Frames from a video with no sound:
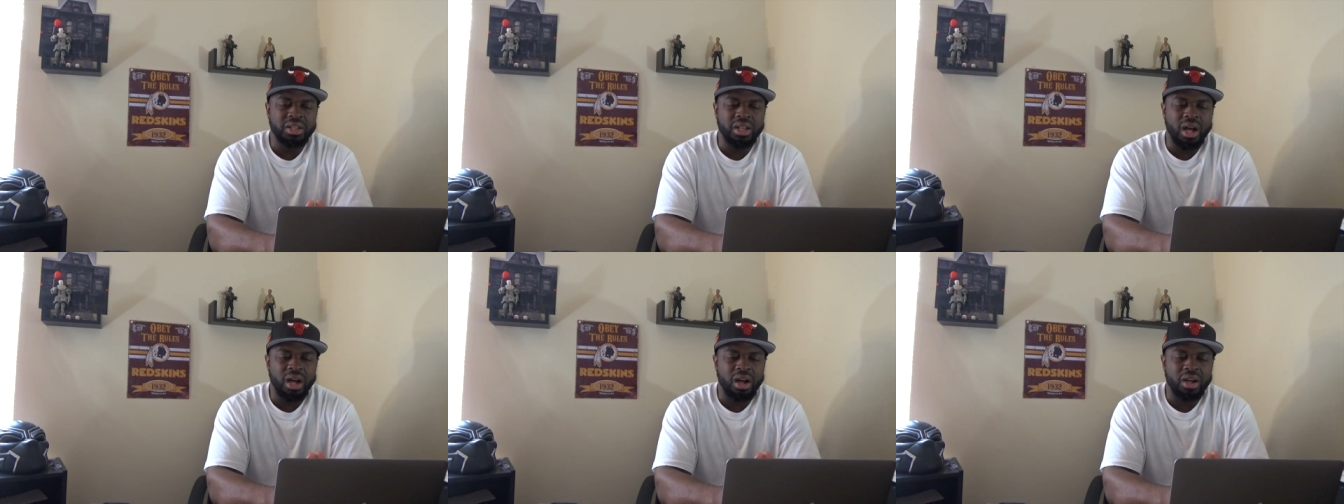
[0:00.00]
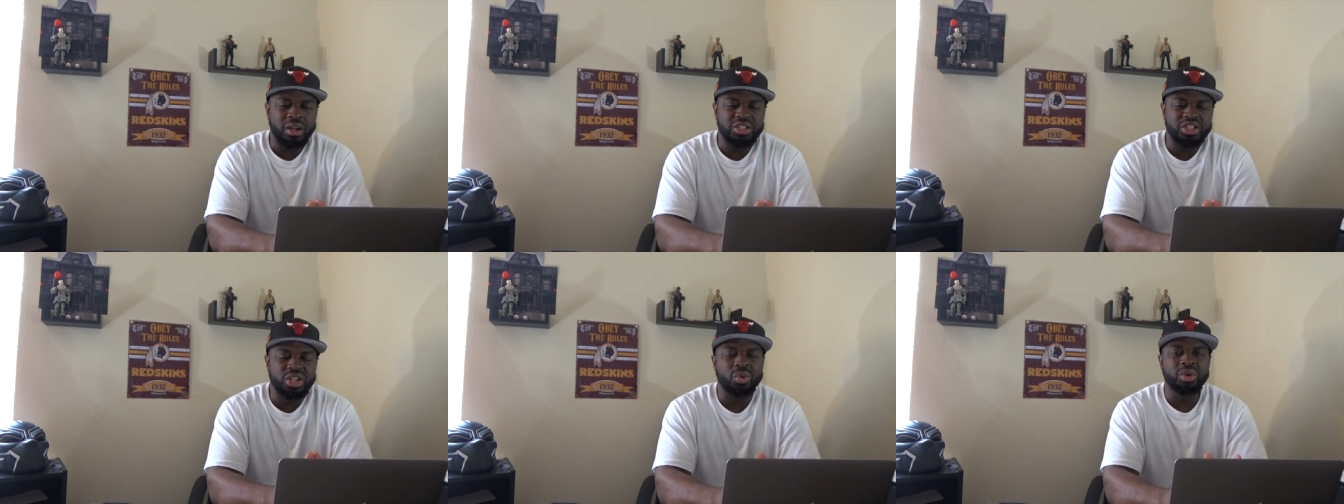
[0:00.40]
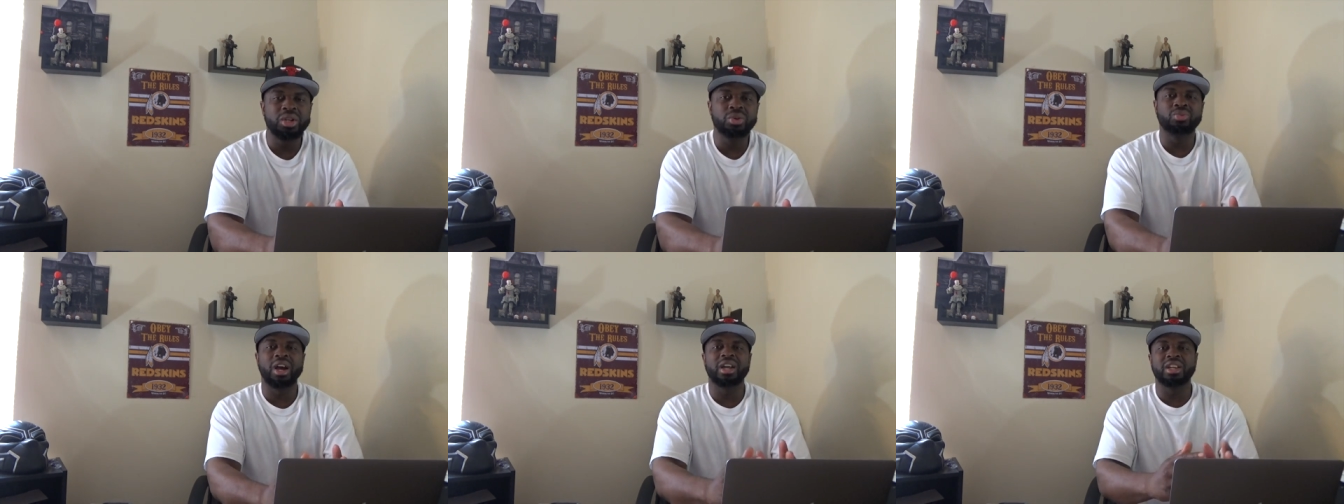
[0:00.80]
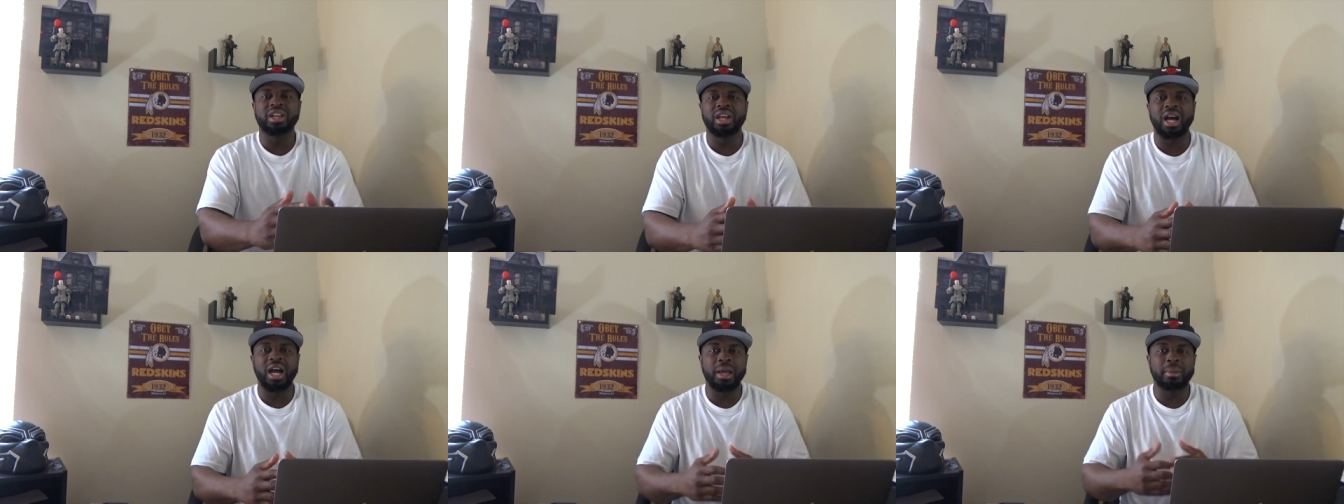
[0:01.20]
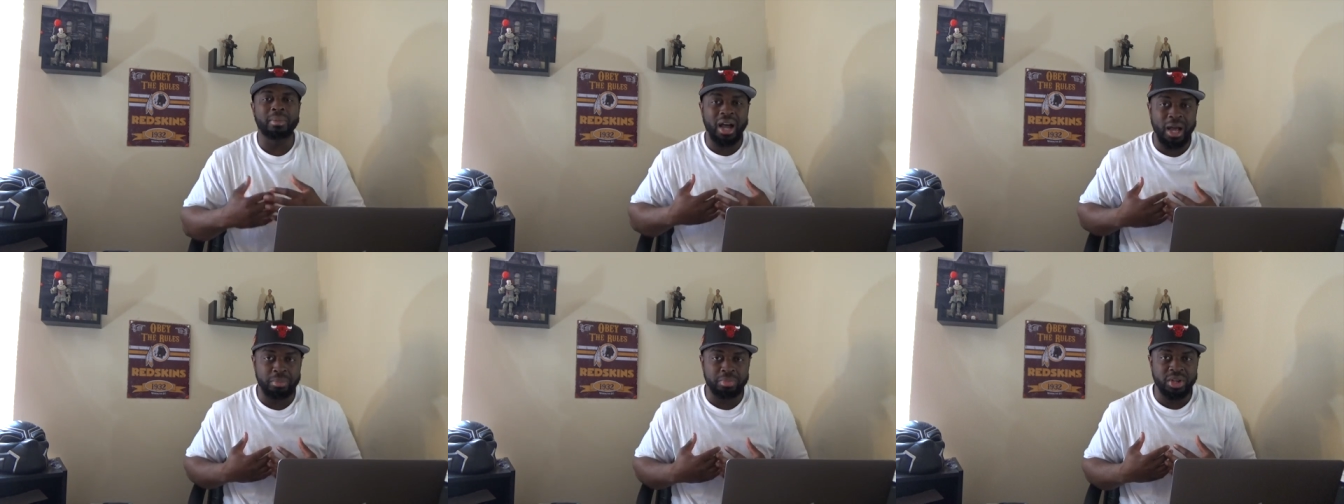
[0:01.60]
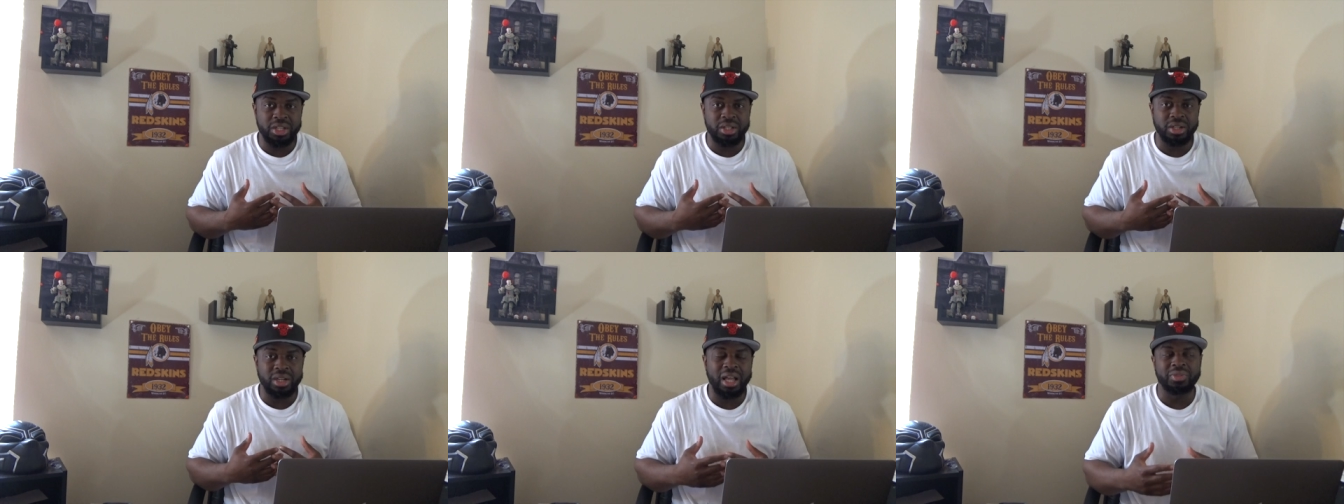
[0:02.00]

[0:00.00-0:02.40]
uh, Sony right now, in my opinion,